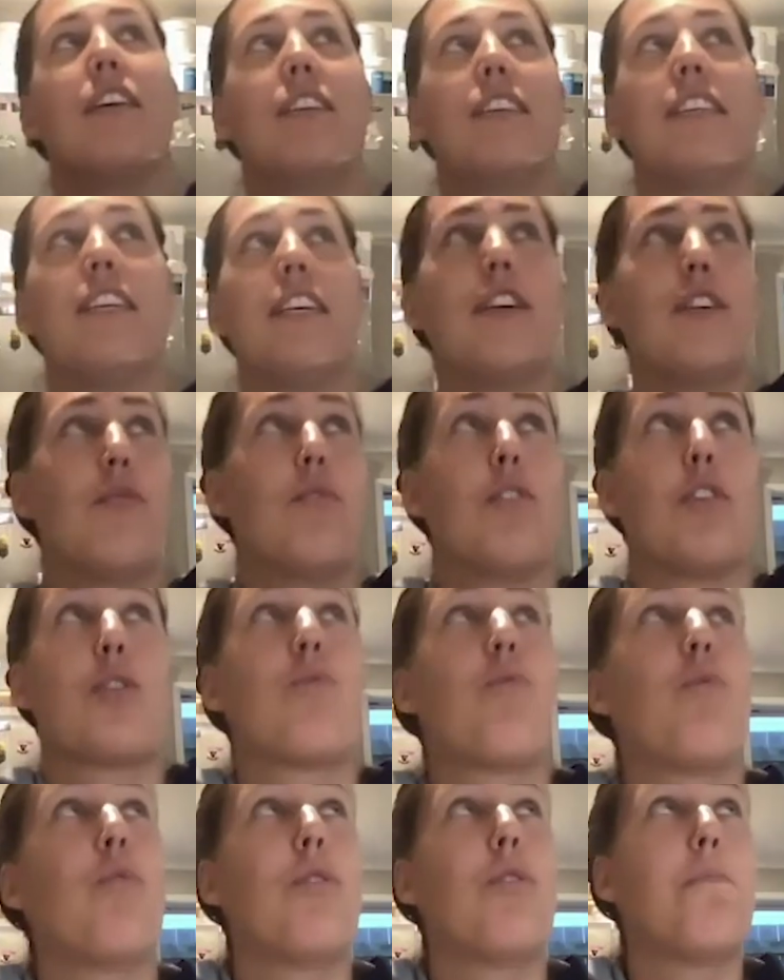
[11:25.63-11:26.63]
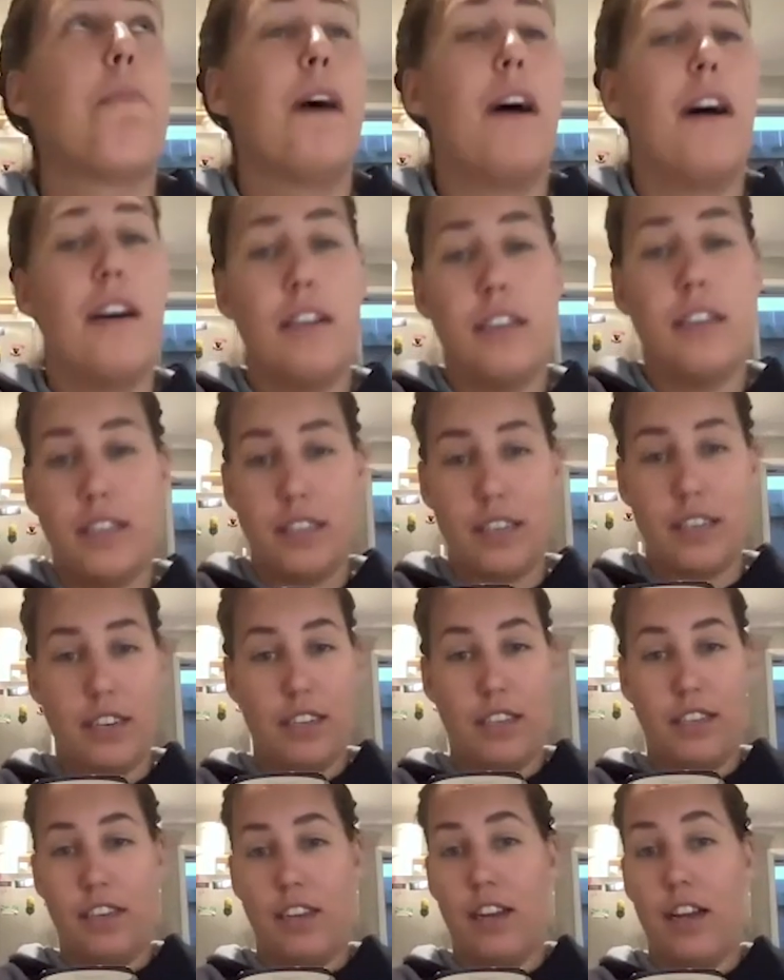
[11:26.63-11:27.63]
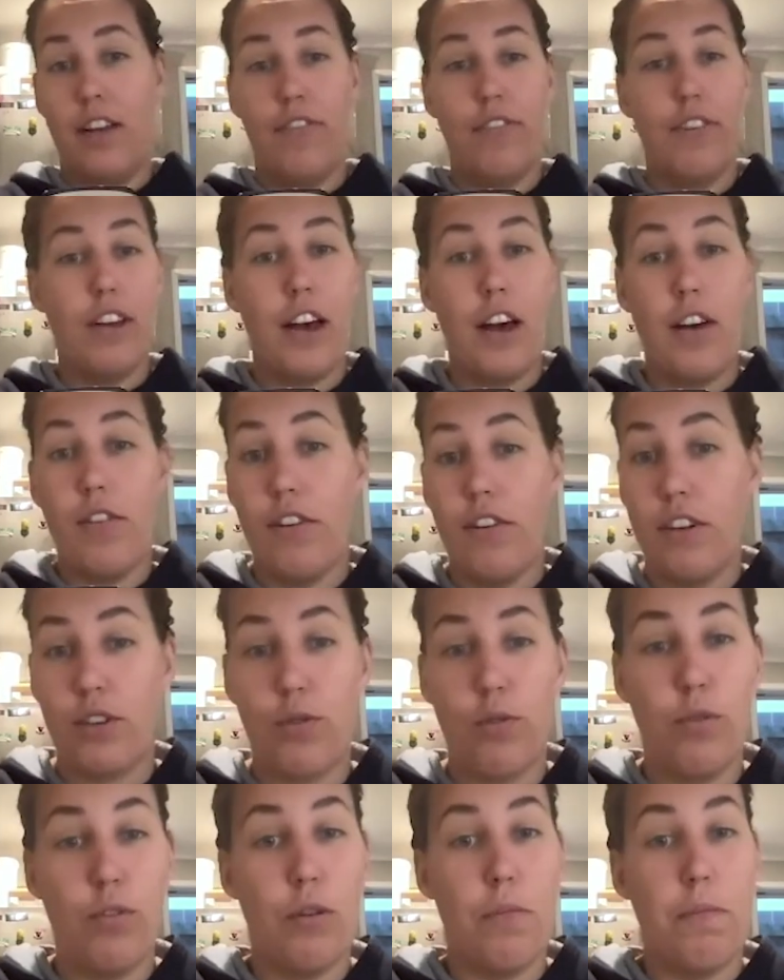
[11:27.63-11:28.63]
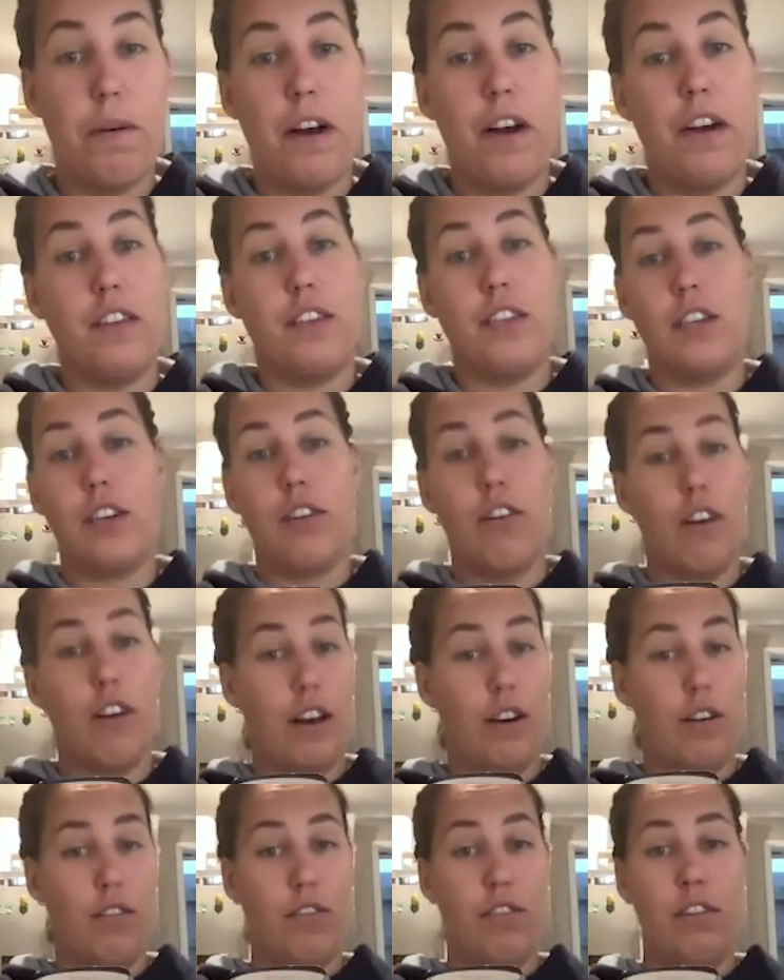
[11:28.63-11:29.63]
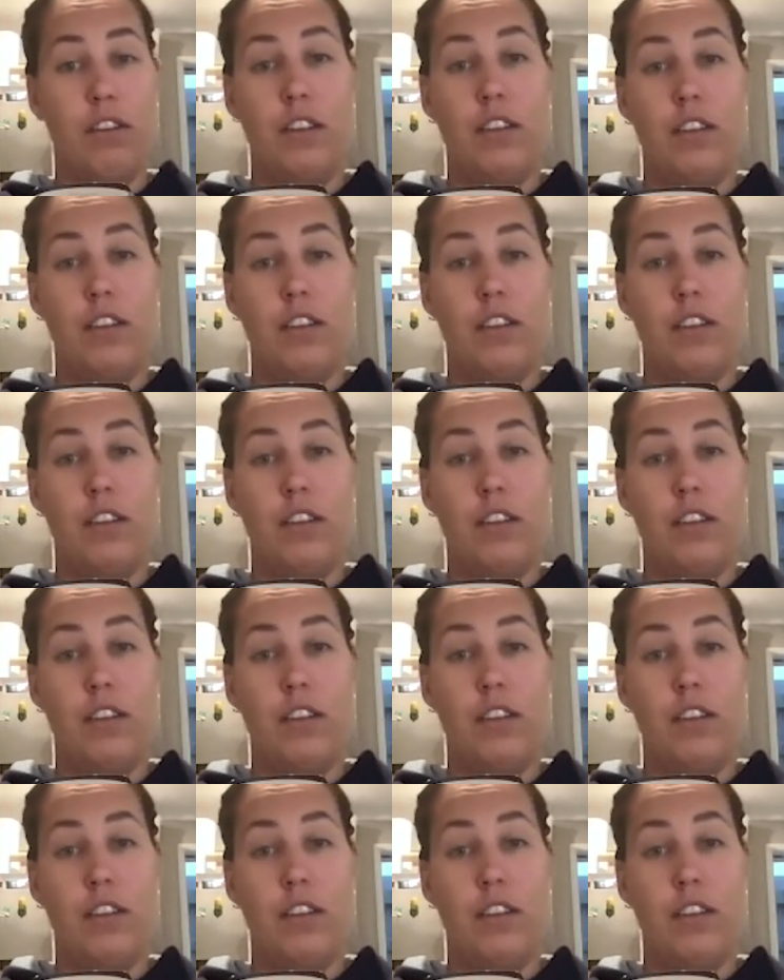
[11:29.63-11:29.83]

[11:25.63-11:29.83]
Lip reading: say it was 15:15, then I say every hour at 15:15 you go out.